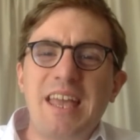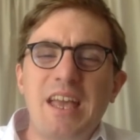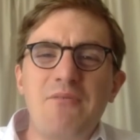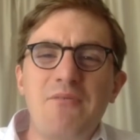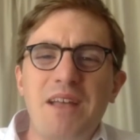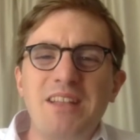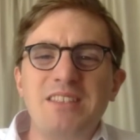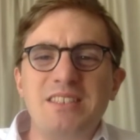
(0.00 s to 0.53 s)

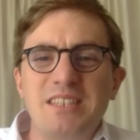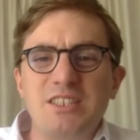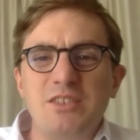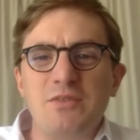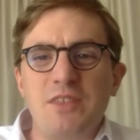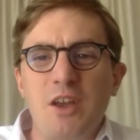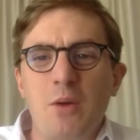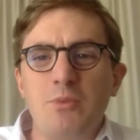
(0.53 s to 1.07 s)
advantage
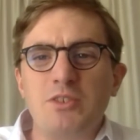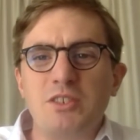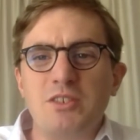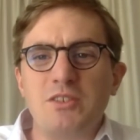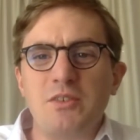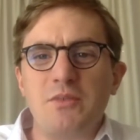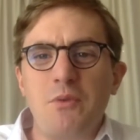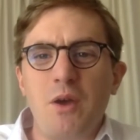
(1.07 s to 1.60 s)
of the options
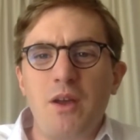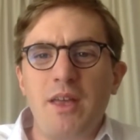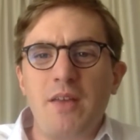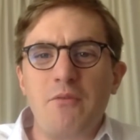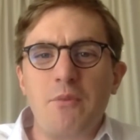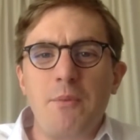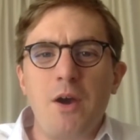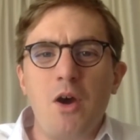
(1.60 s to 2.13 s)
of working
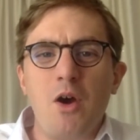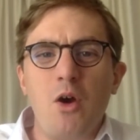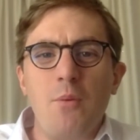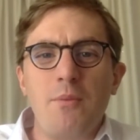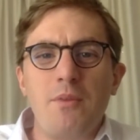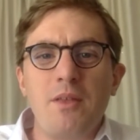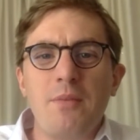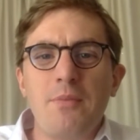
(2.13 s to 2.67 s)
from
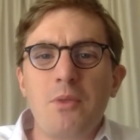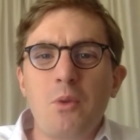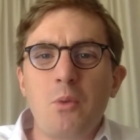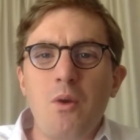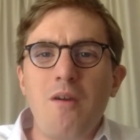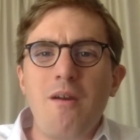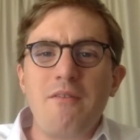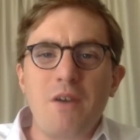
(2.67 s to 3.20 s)
home,
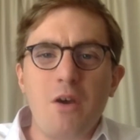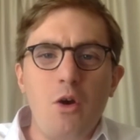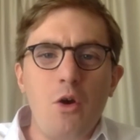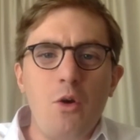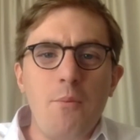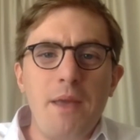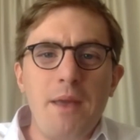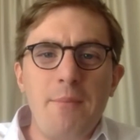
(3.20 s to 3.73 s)
wherever
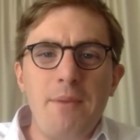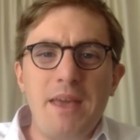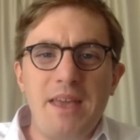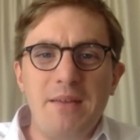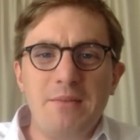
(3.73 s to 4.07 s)
home may be.